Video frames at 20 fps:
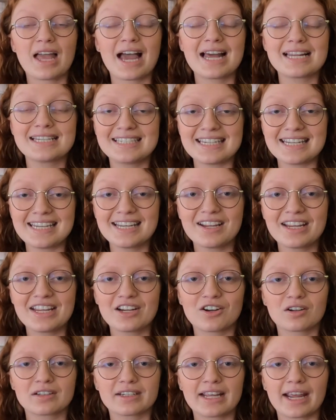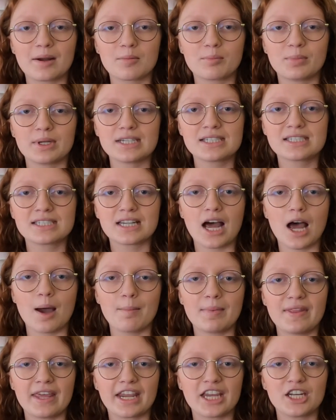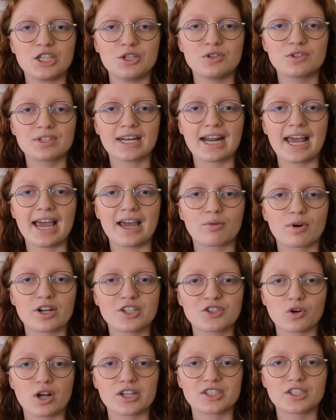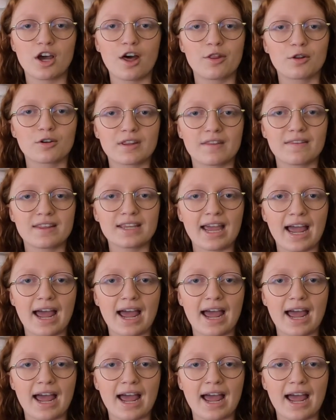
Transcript: ID here on campus, um, and they can use it at restaurants other than the